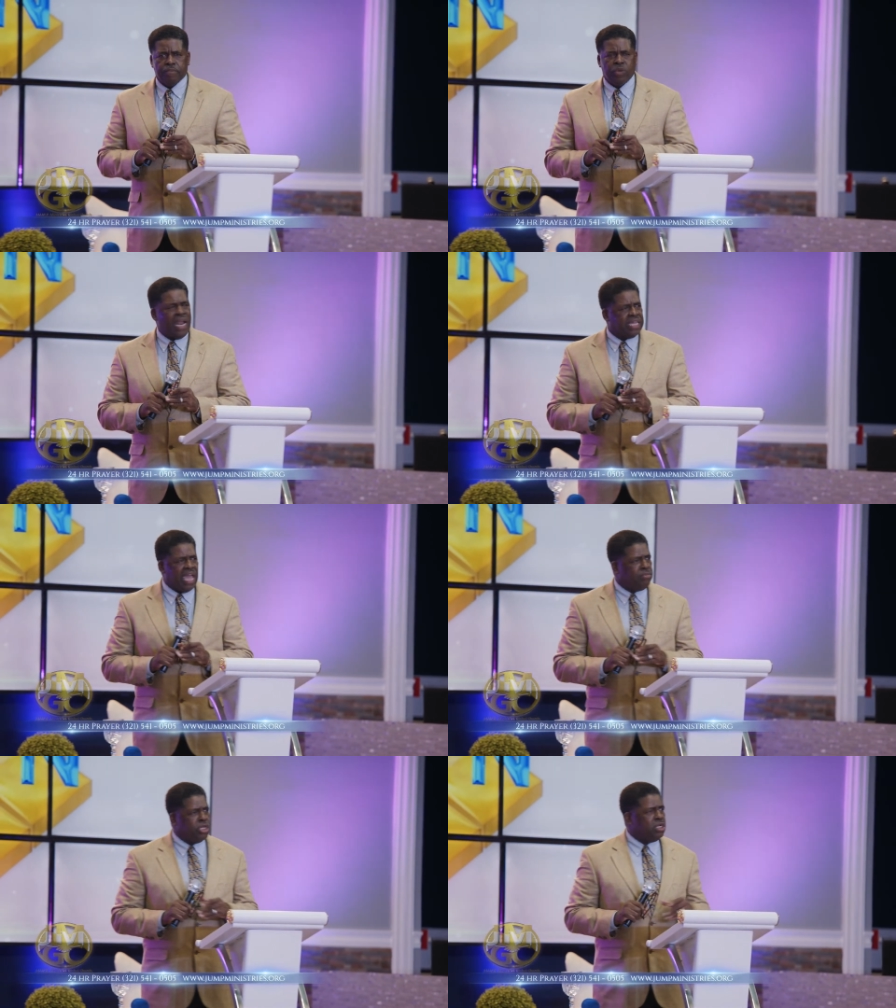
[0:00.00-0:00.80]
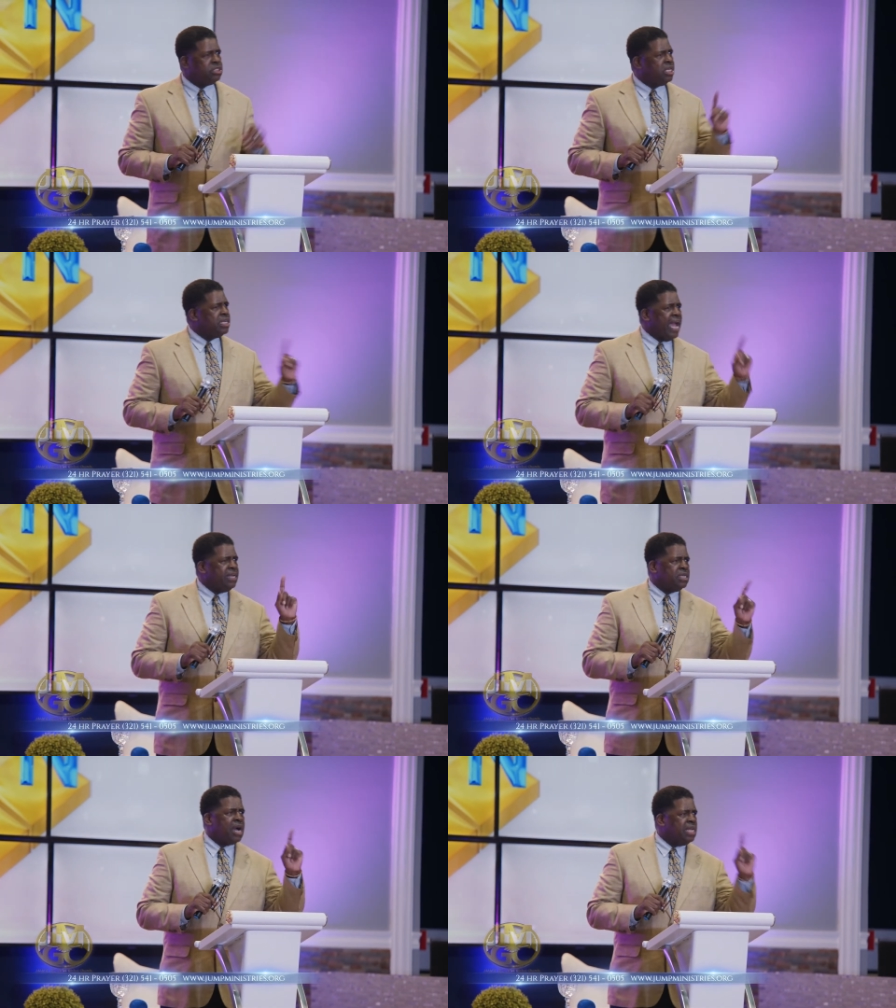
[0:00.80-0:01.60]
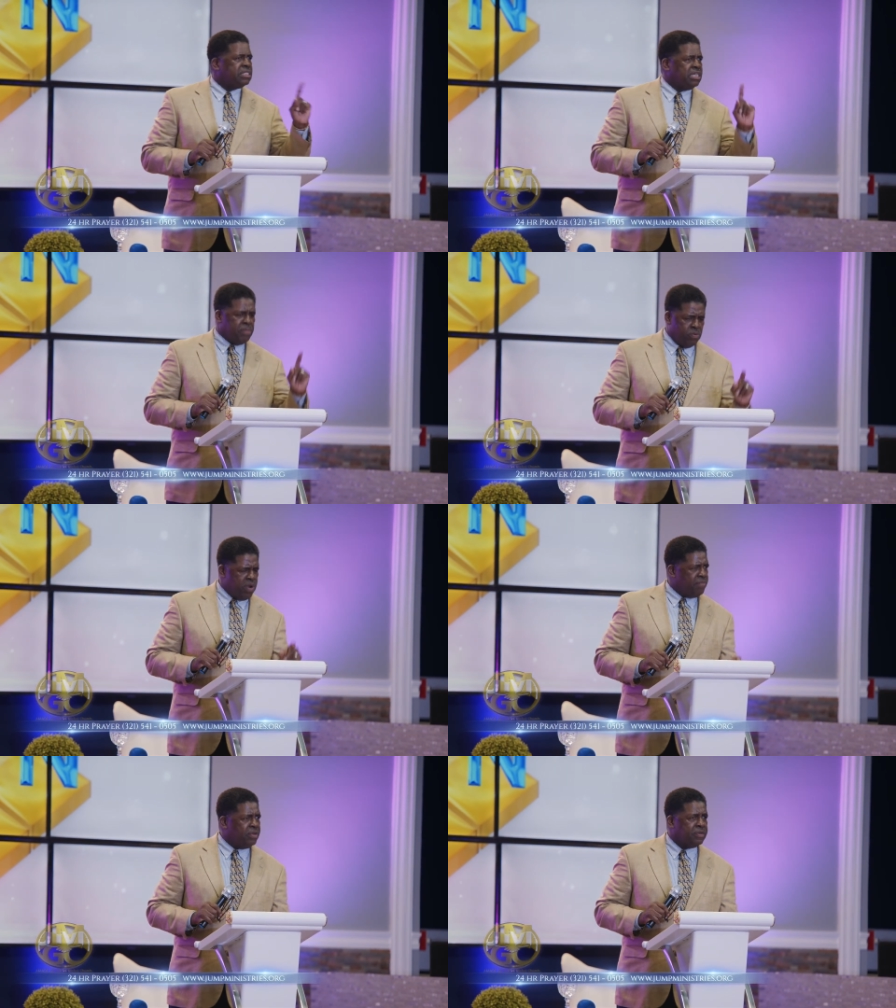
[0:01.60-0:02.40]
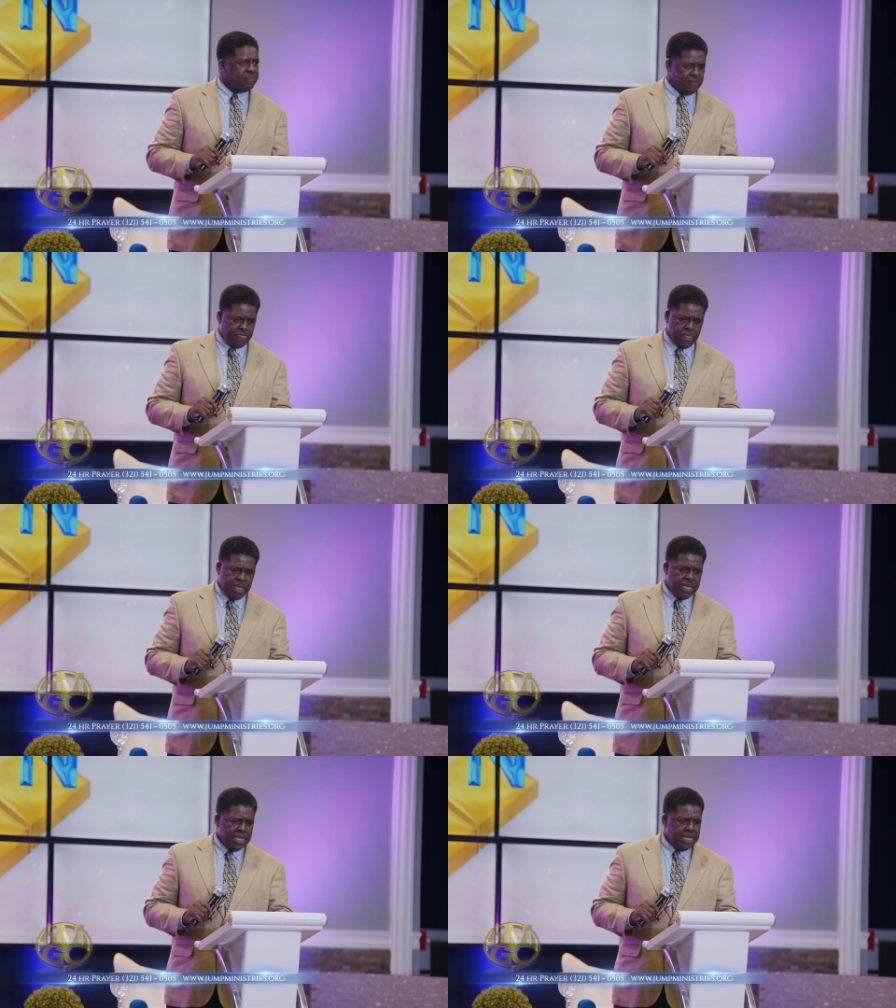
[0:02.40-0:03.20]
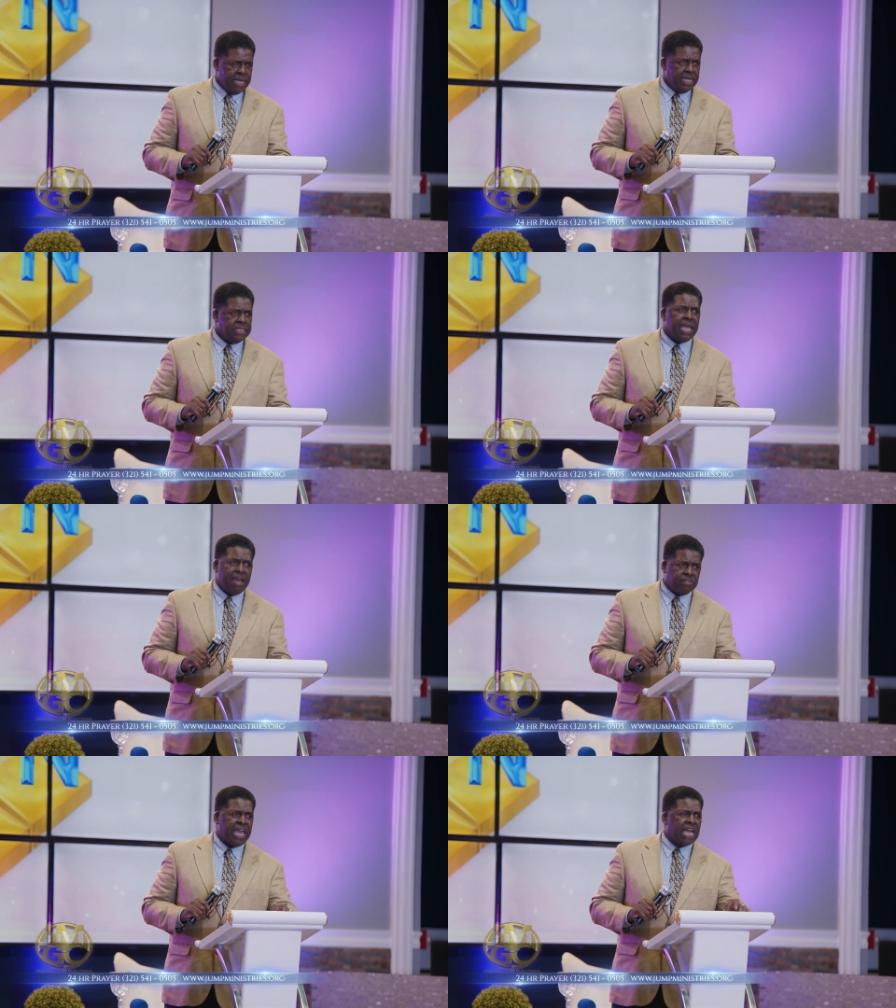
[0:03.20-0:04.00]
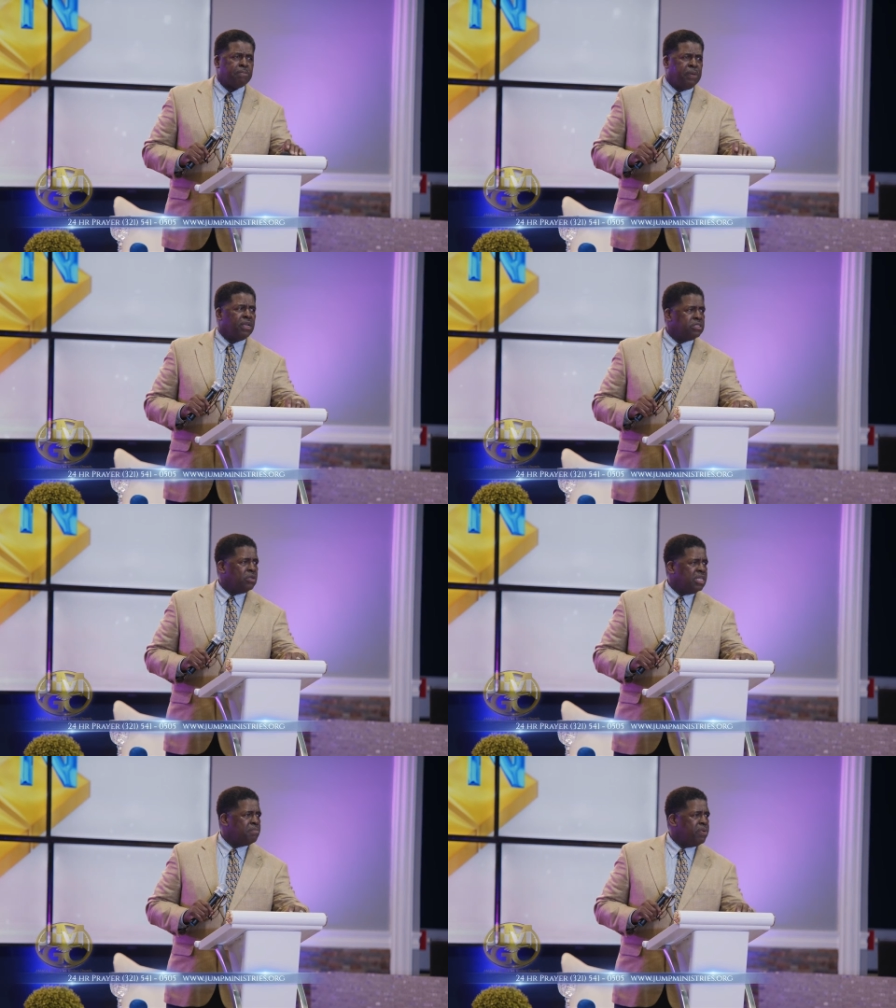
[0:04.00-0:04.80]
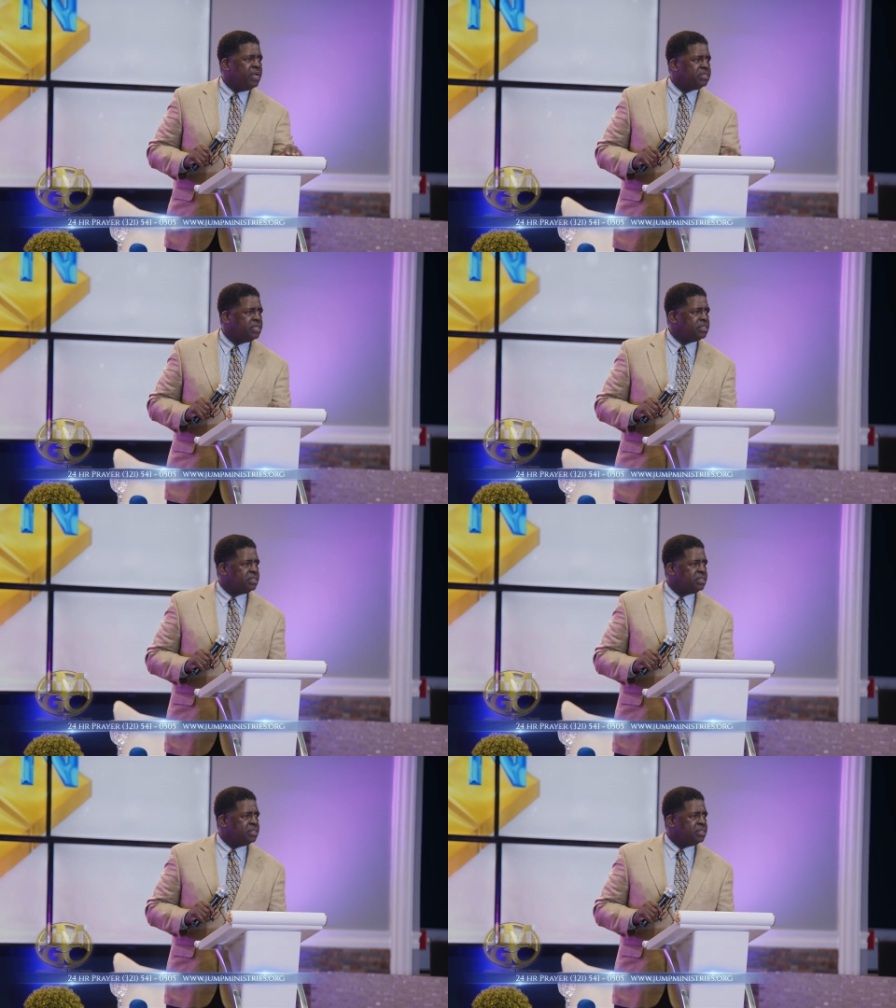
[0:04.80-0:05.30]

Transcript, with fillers: When I came to you tonight, God said to me, Reverend, they have caterpillars on their branches.